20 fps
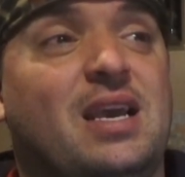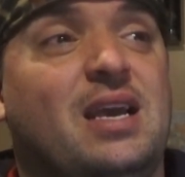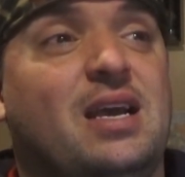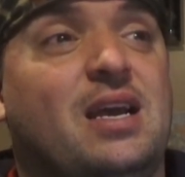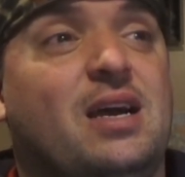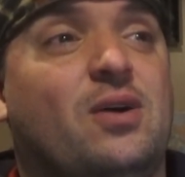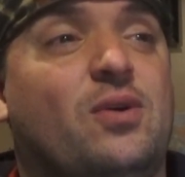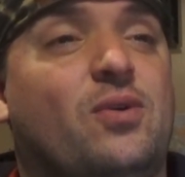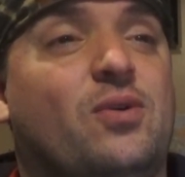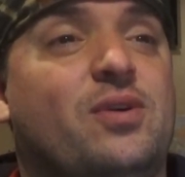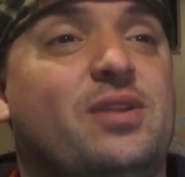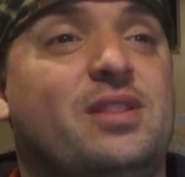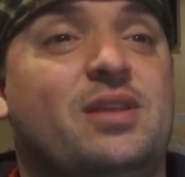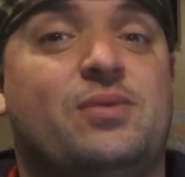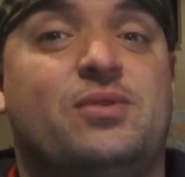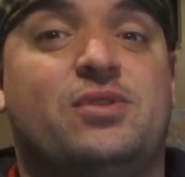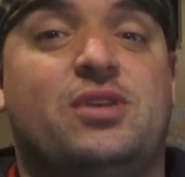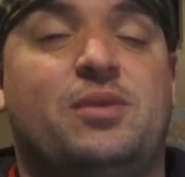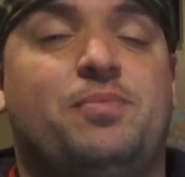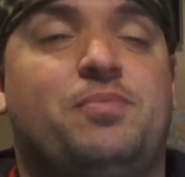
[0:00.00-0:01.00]
or there
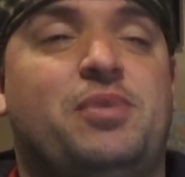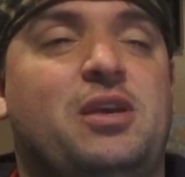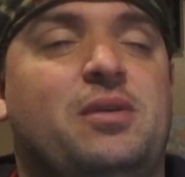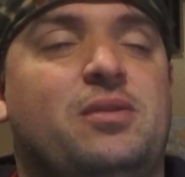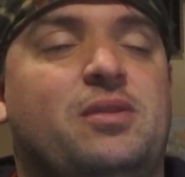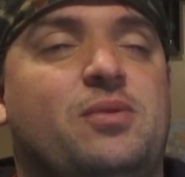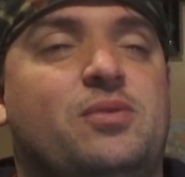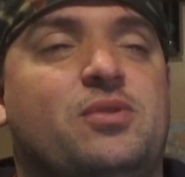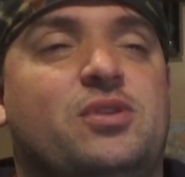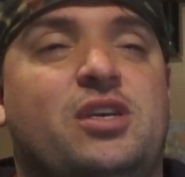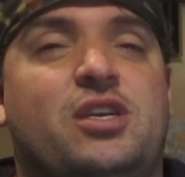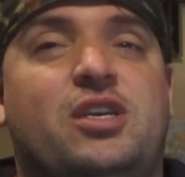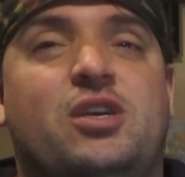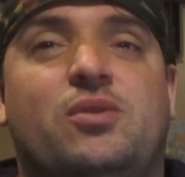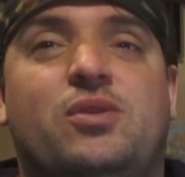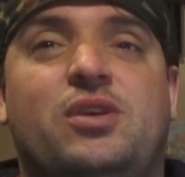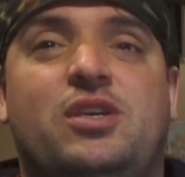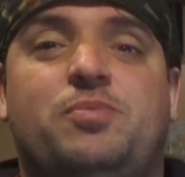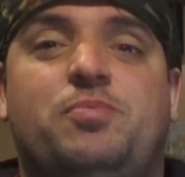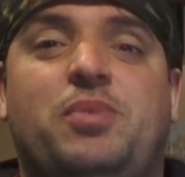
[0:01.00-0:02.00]
was like
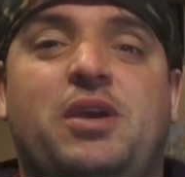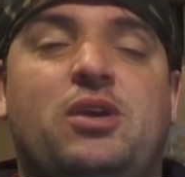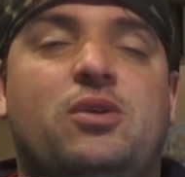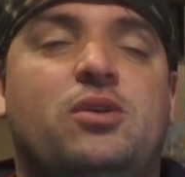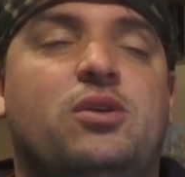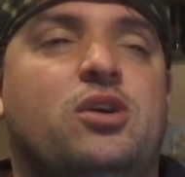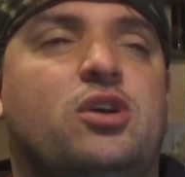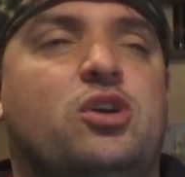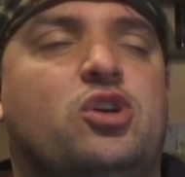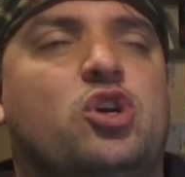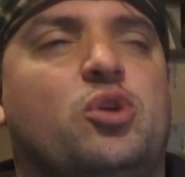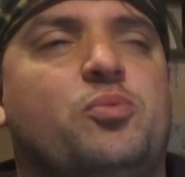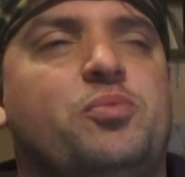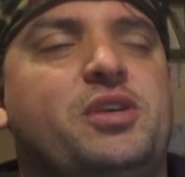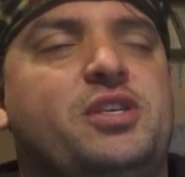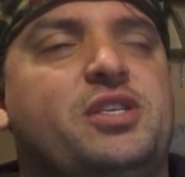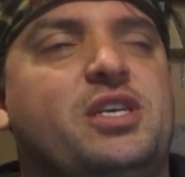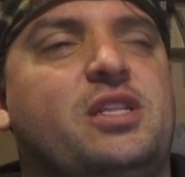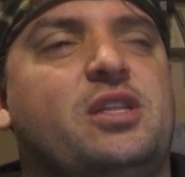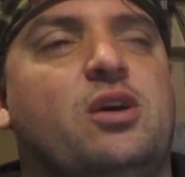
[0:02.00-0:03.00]
these big companies
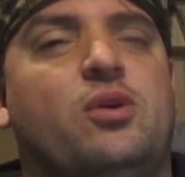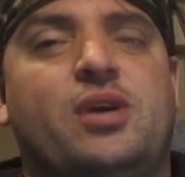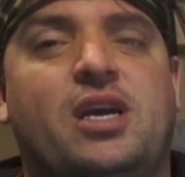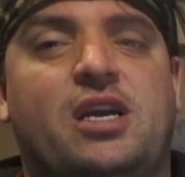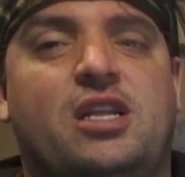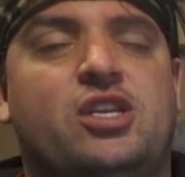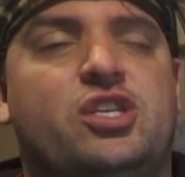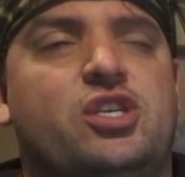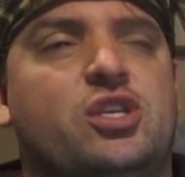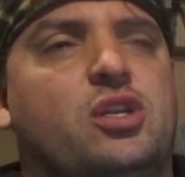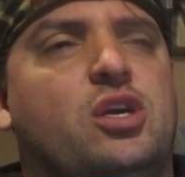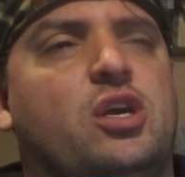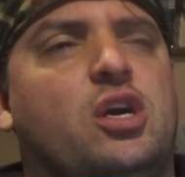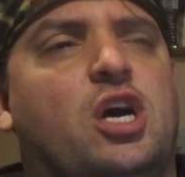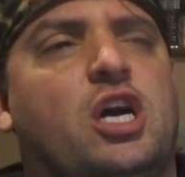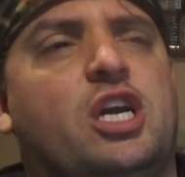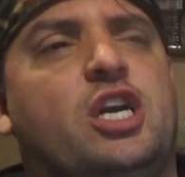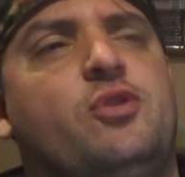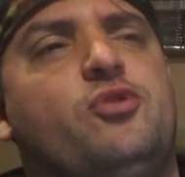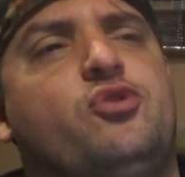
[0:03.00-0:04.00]
saying that, okay, listen,
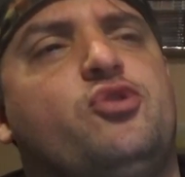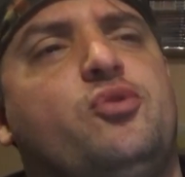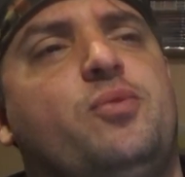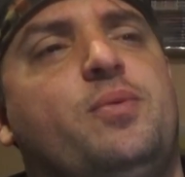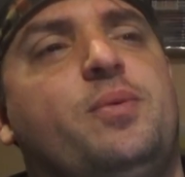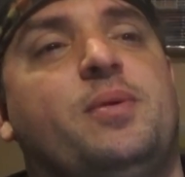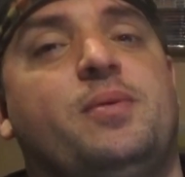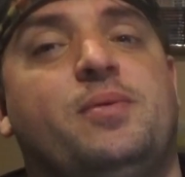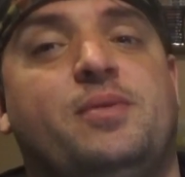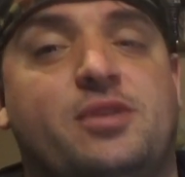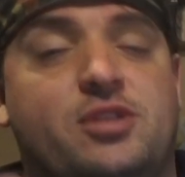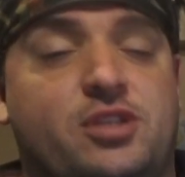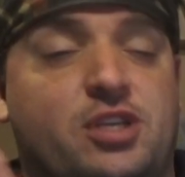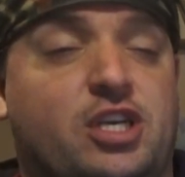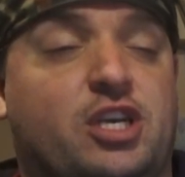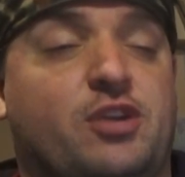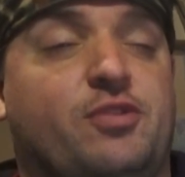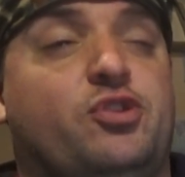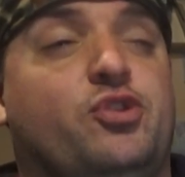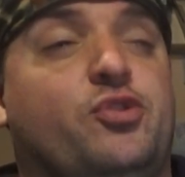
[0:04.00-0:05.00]
Akira
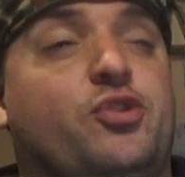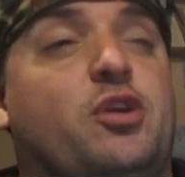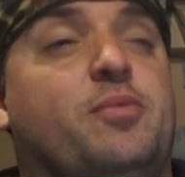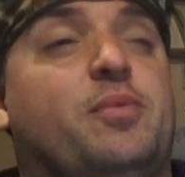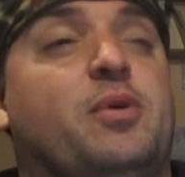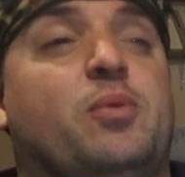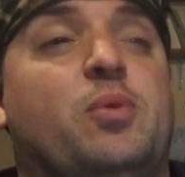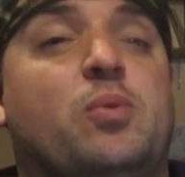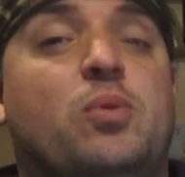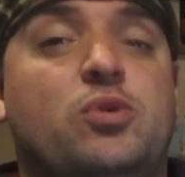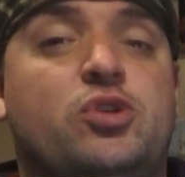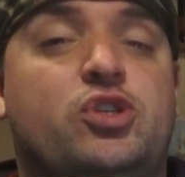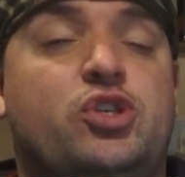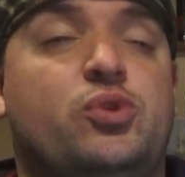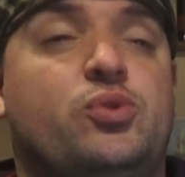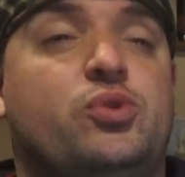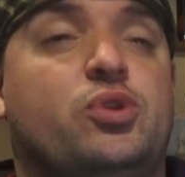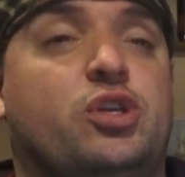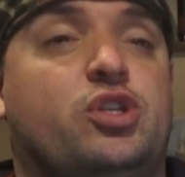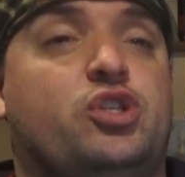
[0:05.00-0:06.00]
Toriyama, we want
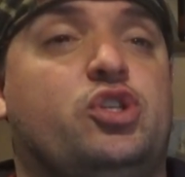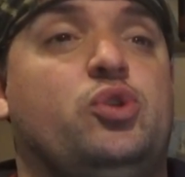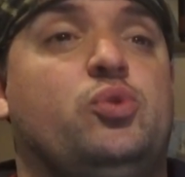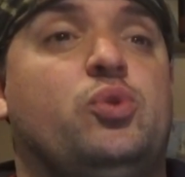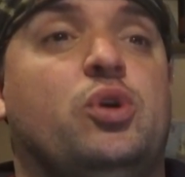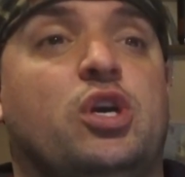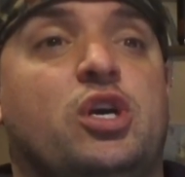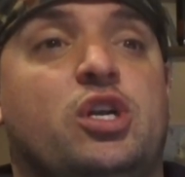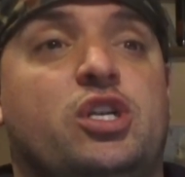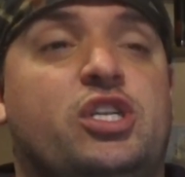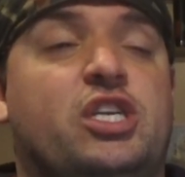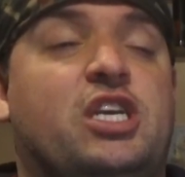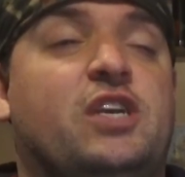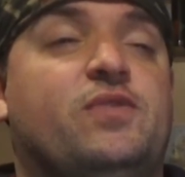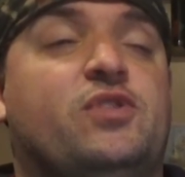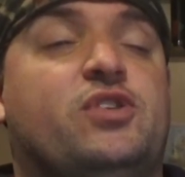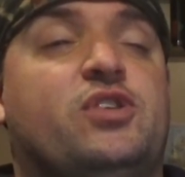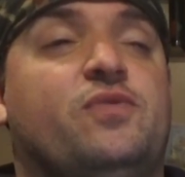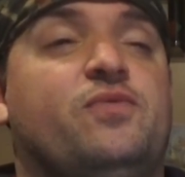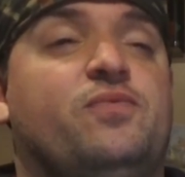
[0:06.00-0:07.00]
you to give
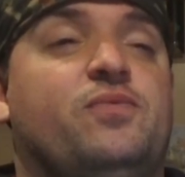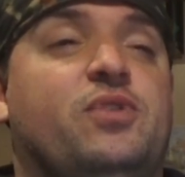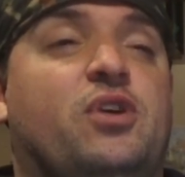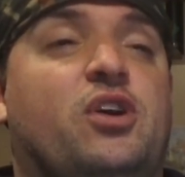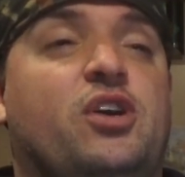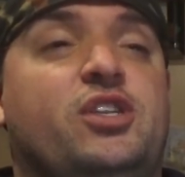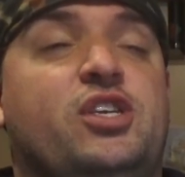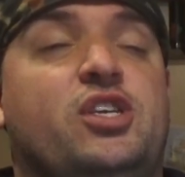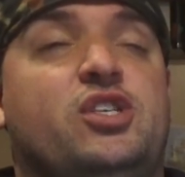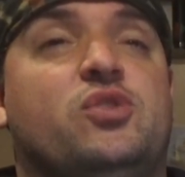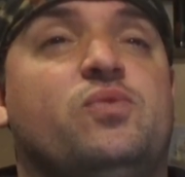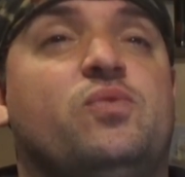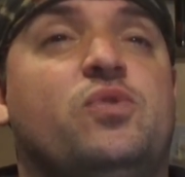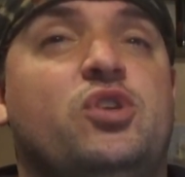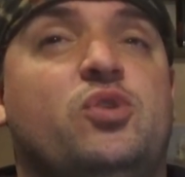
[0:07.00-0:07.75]
us some ideas of what you